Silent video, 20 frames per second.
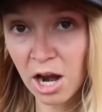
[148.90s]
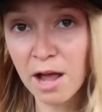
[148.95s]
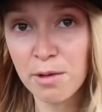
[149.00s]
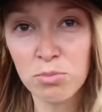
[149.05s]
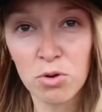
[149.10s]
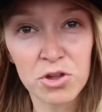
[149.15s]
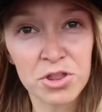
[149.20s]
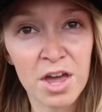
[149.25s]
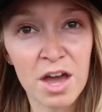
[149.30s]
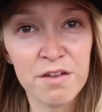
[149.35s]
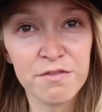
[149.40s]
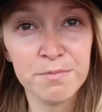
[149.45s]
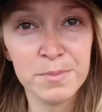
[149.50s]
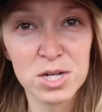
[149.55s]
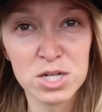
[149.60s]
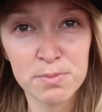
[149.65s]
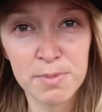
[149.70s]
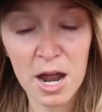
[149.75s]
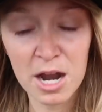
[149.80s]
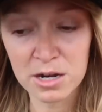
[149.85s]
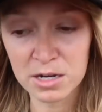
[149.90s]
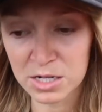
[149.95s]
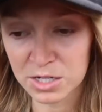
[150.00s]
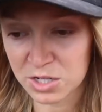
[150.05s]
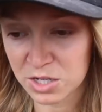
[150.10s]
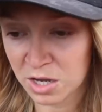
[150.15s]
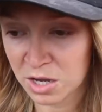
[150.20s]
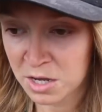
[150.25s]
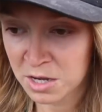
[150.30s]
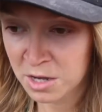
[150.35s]
and I both have midge
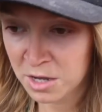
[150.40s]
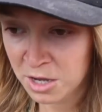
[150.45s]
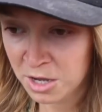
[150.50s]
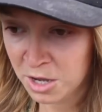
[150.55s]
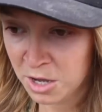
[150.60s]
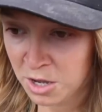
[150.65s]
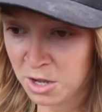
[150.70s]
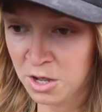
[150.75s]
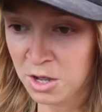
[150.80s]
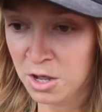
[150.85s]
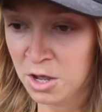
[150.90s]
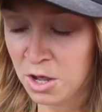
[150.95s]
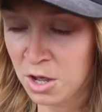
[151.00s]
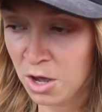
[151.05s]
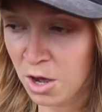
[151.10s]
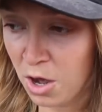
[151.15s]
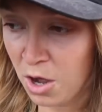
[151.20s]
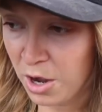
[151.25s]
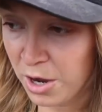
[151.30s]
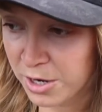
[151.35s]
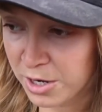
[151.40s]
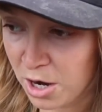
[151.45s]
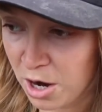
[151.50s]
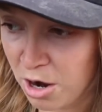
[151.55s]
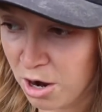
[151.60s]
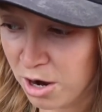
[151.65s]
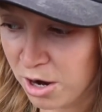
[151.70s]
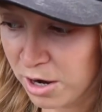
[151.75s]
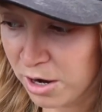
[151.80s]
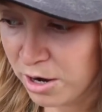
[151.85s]
patterns on
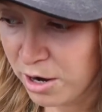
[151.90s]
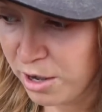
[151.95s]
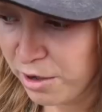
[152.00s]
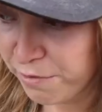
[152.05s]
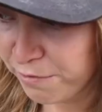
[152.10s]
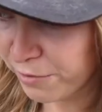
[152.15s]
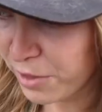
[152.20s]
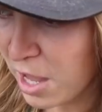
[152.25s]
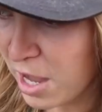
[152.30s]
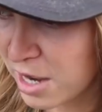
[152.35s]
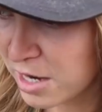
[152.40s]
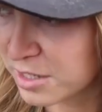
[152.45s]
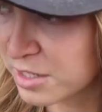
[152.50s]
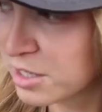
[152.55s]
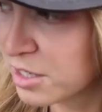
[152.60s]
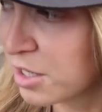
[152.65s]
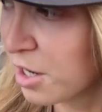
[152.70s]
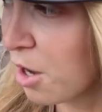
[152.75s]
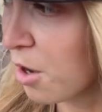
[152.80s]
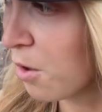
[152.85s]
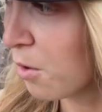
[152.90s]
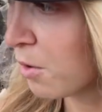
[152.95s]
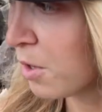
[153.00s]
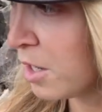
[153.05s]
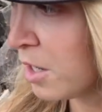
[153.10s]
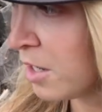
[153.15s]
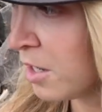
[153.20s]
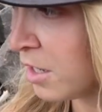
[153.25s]
our flies so